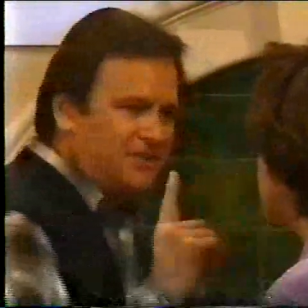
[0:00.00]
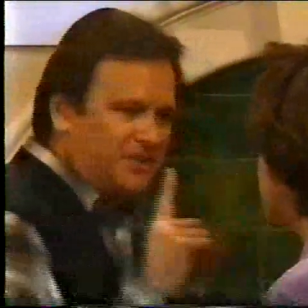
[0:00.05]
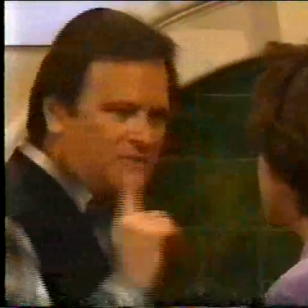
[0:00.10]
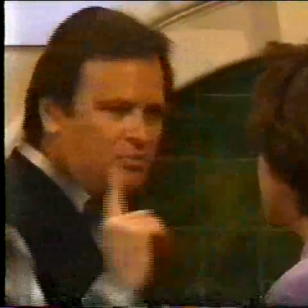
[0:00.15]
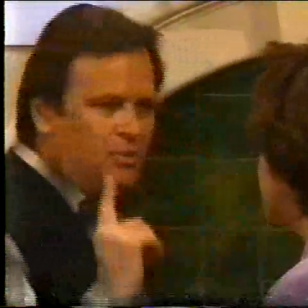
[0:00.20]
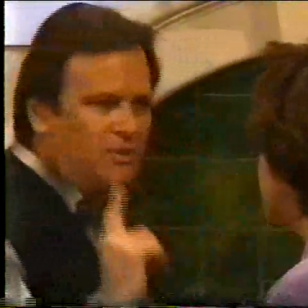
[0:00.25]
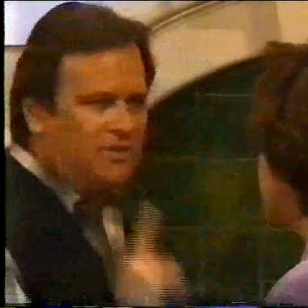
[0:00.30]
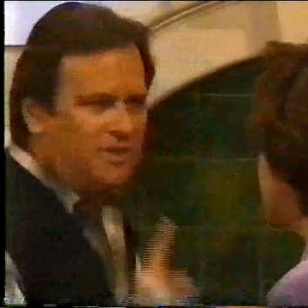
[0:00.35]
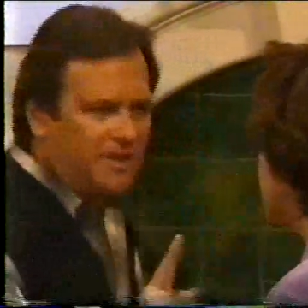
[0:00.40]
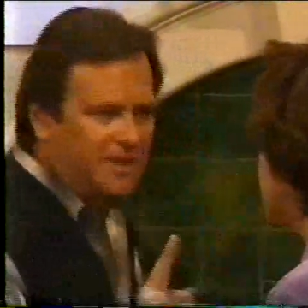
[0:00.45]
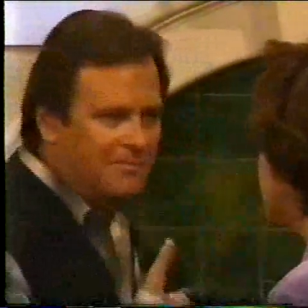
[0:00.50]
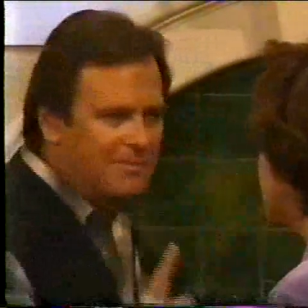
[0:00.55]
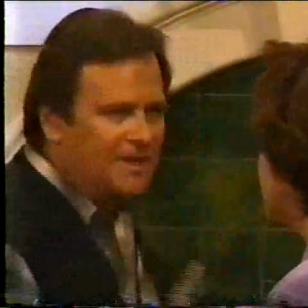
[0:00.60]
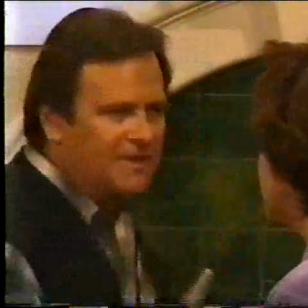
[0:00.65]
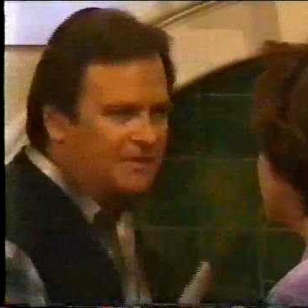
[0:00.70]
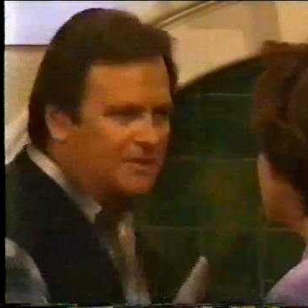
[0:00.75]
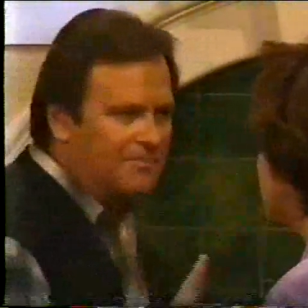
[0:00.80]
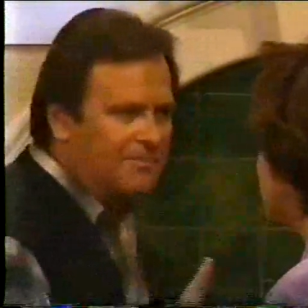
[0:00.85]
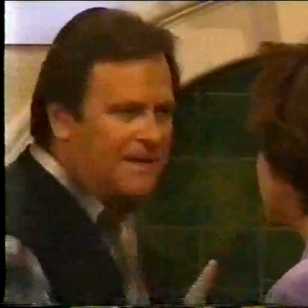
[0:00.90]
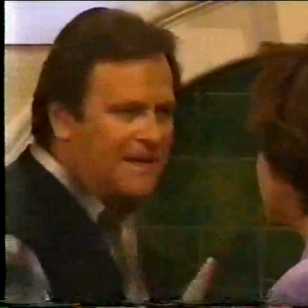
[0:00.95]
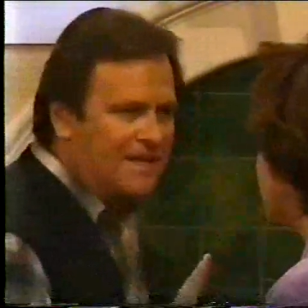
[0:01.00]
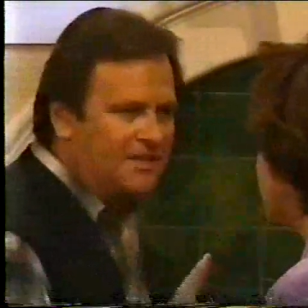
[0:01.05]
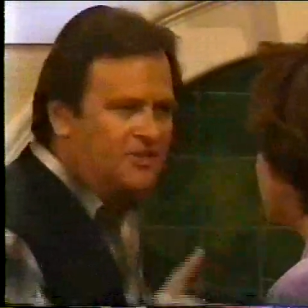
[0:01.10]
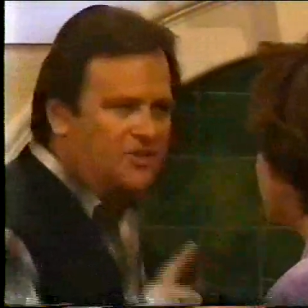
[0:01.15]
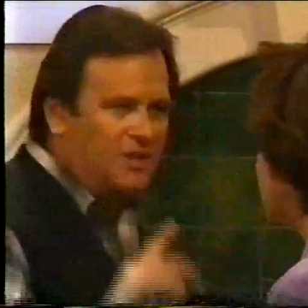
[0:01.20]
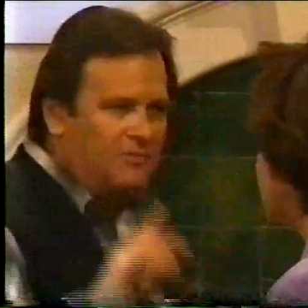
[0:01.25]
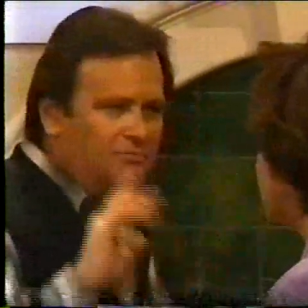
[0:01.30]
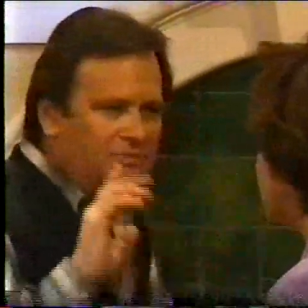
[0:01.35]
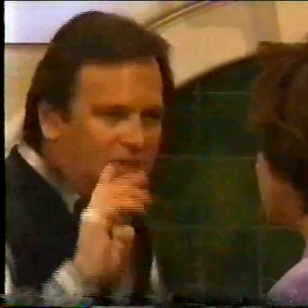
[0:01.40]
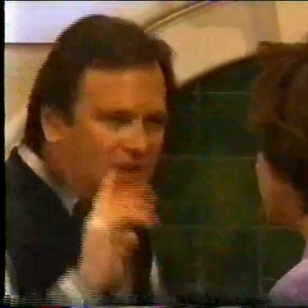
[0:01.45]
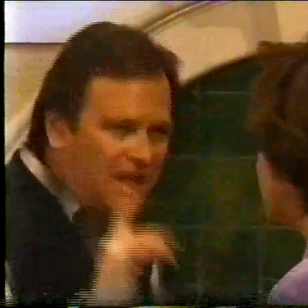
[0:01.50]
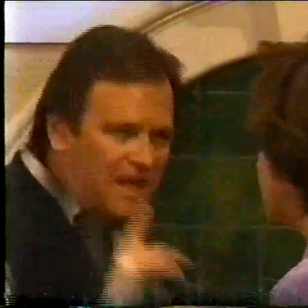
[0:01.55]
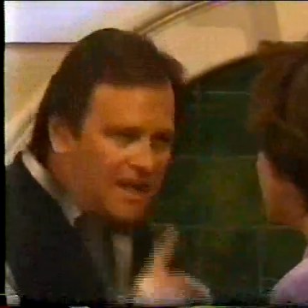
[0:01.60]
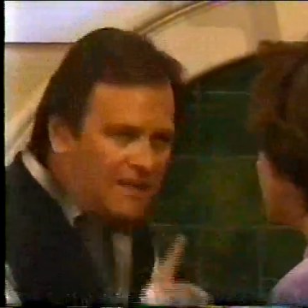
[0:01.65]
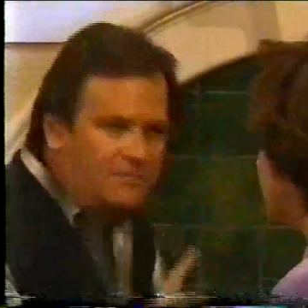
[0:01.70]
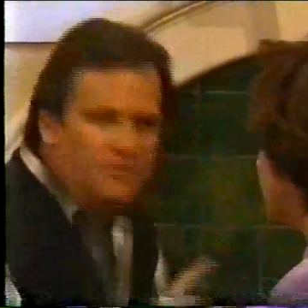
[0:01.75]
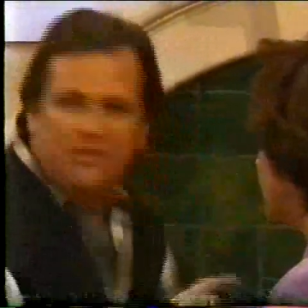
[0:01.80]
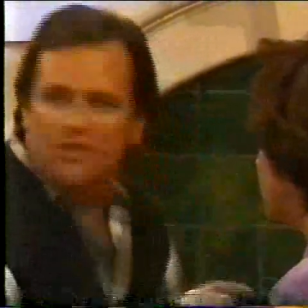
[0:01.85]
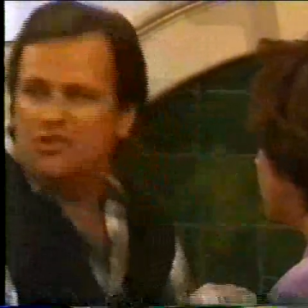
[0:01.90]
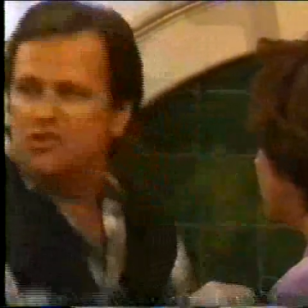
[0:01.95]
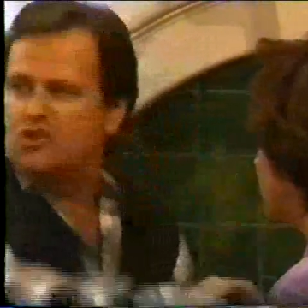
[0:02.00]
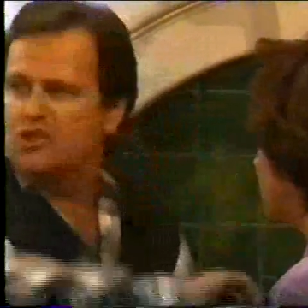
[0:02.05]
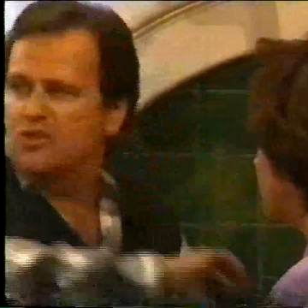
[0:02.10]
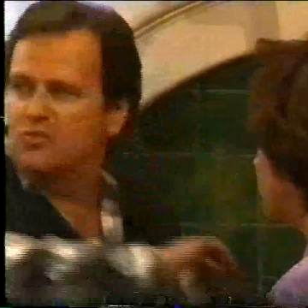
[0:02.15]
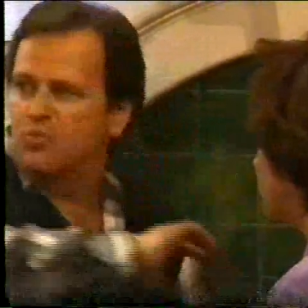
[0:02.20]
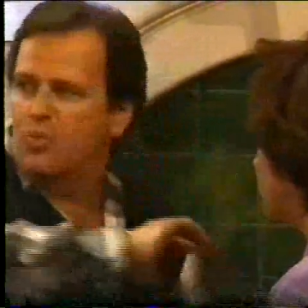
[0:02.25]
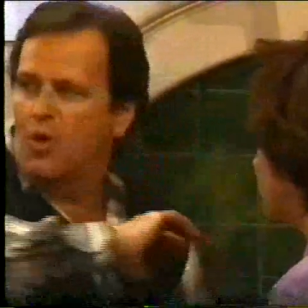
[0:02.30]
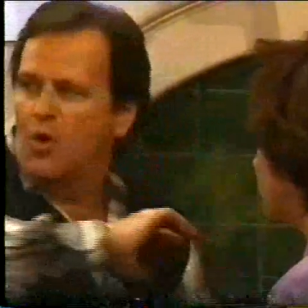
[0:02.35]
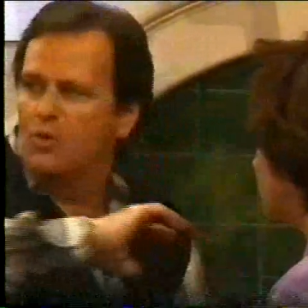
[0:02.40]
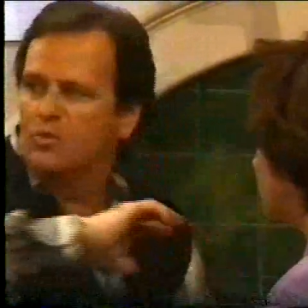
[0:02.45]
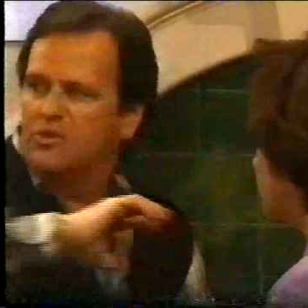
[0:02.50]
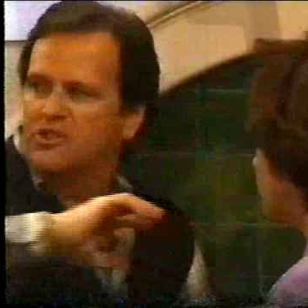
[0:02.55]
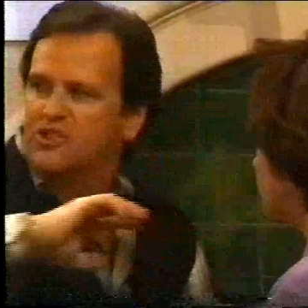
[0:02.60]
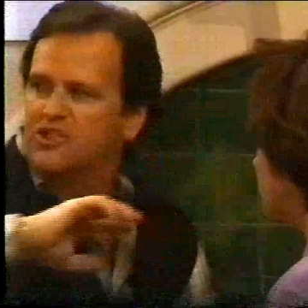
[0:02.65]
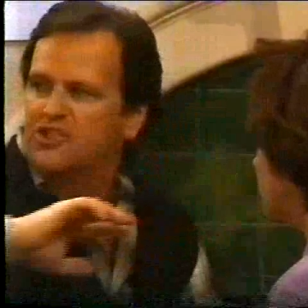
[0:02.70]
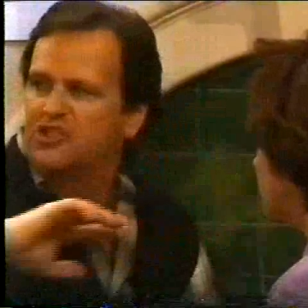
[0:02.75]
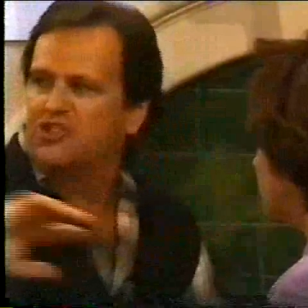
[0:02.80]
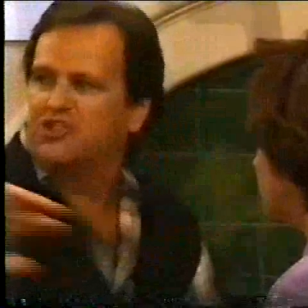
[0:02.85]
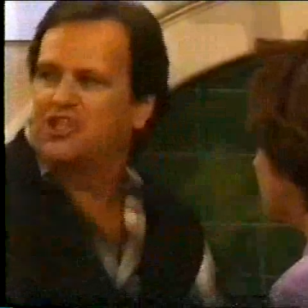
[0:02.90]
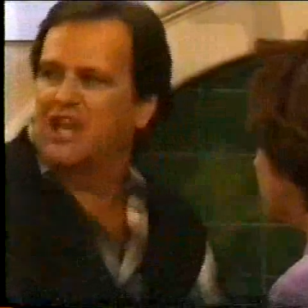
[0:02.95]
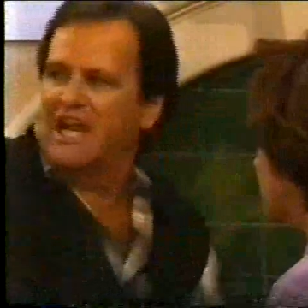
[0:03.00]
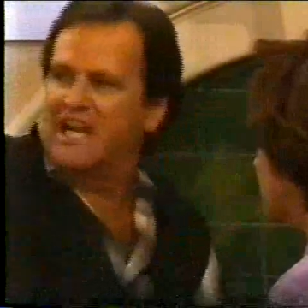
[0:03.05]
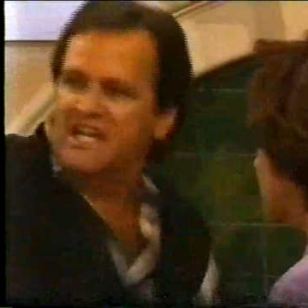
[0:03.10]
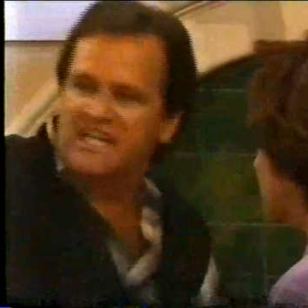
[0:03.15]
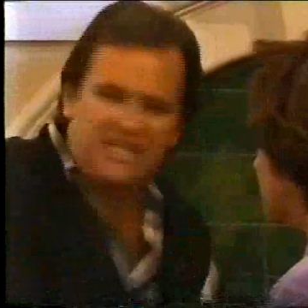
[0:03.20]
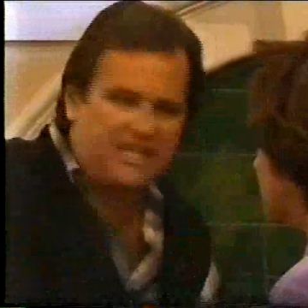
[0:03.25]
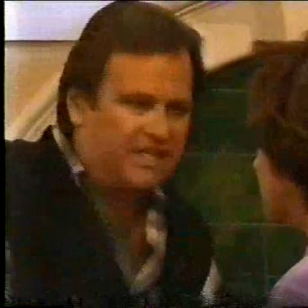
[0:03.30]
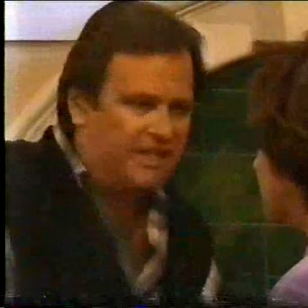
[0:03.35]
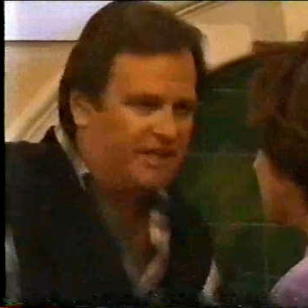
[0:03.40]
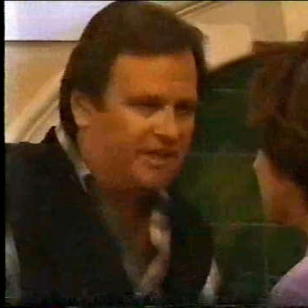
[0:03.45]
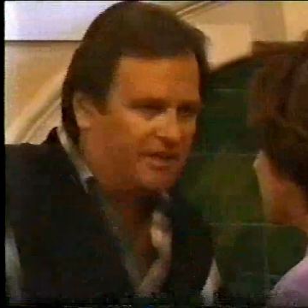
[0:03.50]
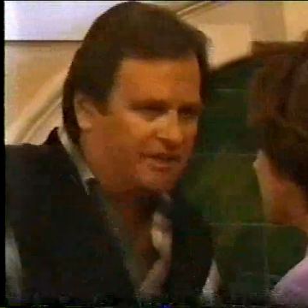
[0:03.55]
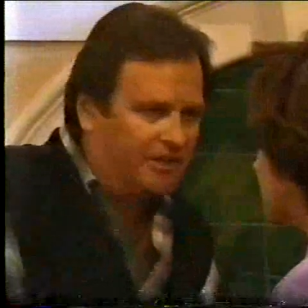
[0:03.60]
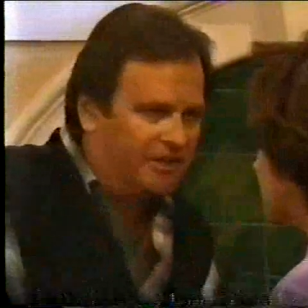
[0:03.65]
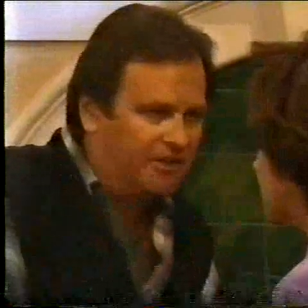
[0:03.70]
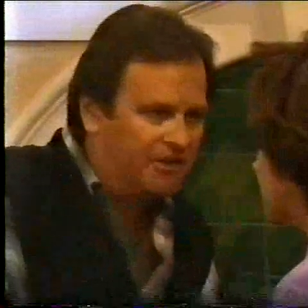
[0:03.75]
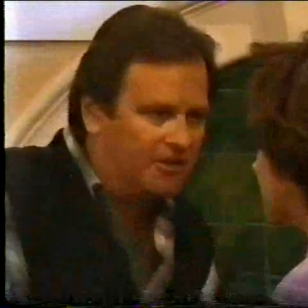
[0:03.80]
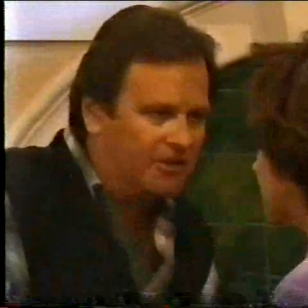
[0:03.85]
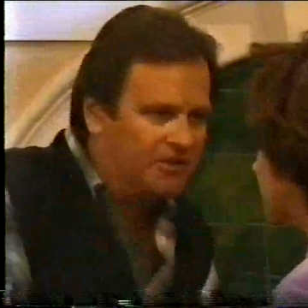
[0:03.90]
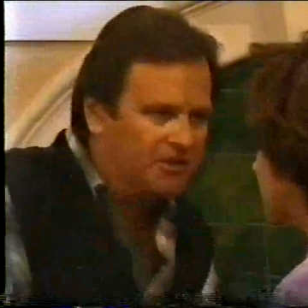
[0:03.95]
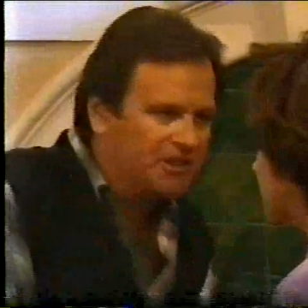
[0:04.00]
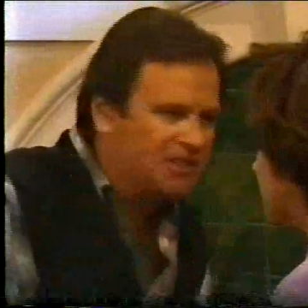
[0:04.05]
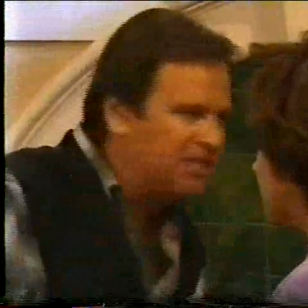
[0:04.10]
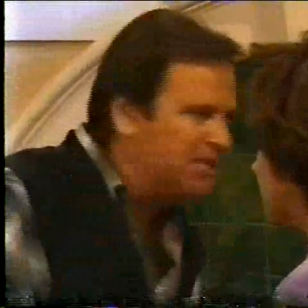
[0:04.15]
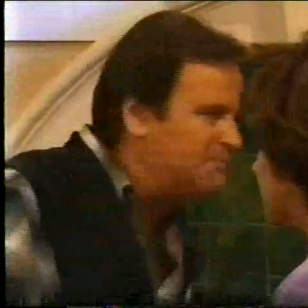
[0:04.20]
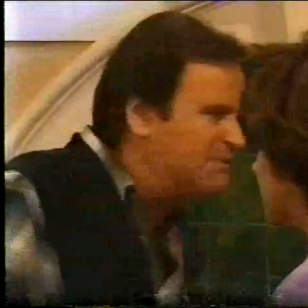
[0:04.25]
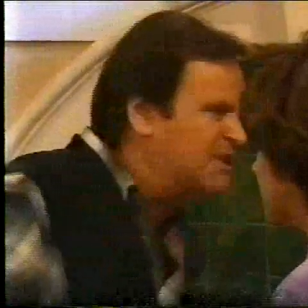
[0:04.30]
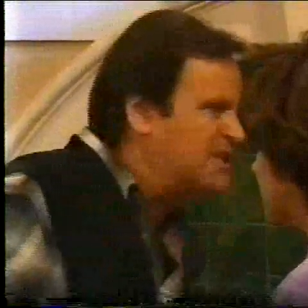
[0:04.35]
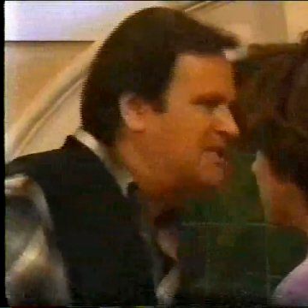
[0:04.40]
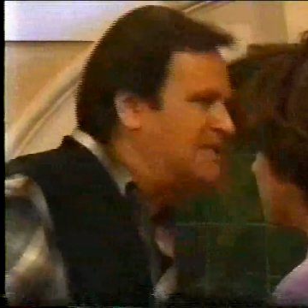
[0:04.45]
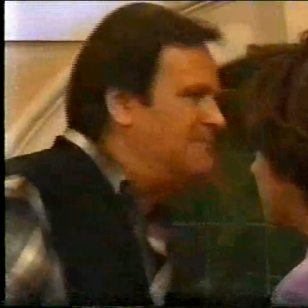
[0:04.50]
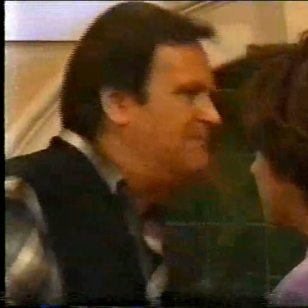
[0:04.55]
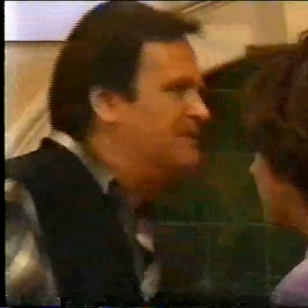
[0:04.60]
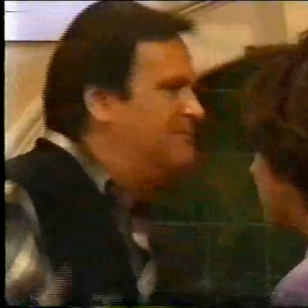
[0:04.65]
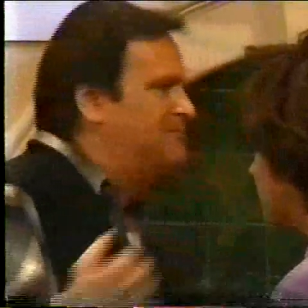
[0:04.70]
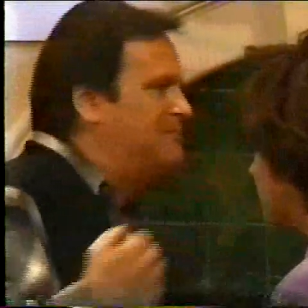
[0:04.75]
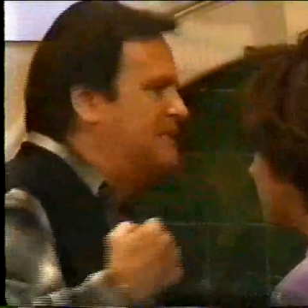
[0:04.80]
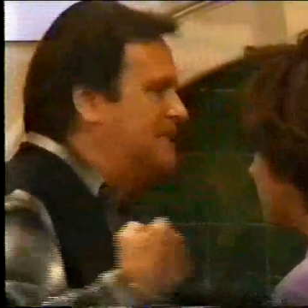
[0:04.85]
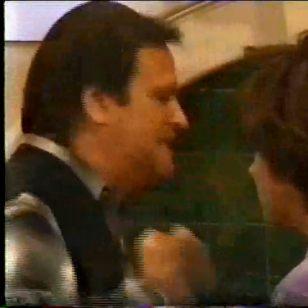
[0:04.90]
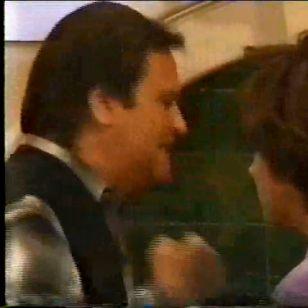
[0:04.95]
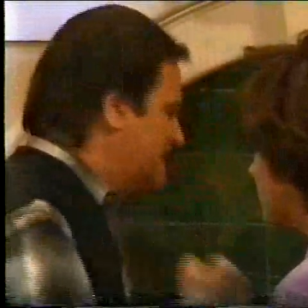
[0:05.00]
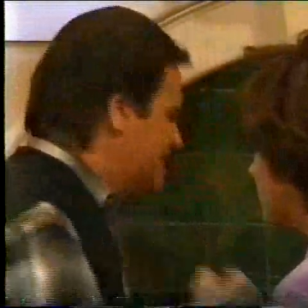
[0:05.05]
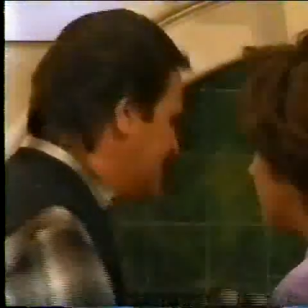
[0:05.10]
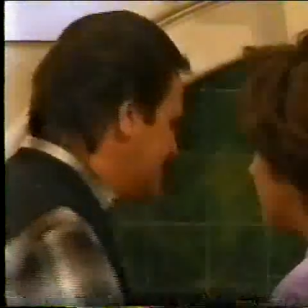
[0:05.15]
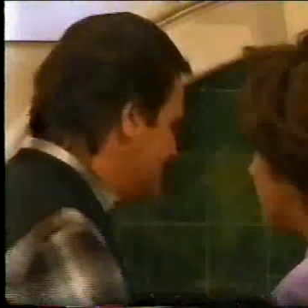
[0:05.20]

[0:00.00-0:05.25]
It's one thing about the past. Sometimes it just won't stay there, you know? It just keeps coming back.